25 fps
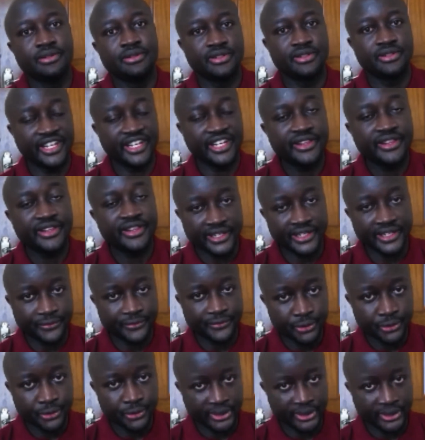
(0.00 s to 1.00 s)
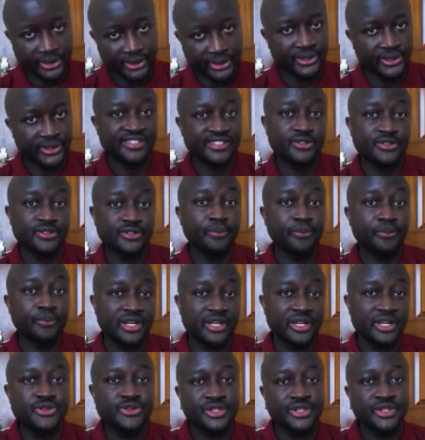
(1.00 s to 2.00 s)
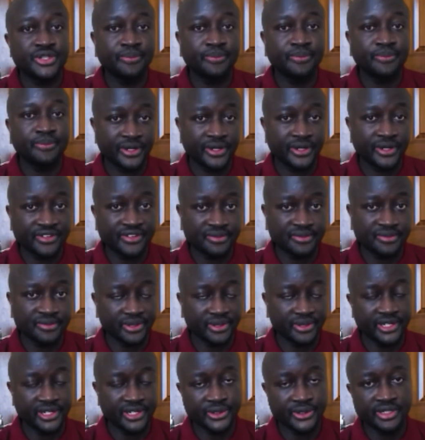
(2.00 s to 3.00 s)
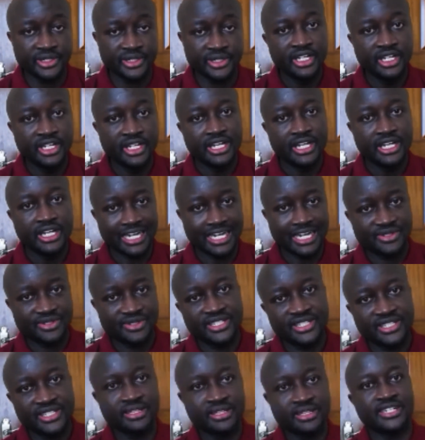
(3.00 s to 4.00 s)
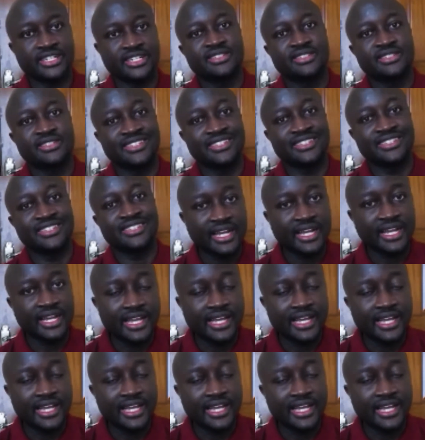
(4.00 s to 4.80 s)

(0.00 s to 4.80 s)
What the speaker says: in the review period as compared to the previous period, I'm seeing that there's a higher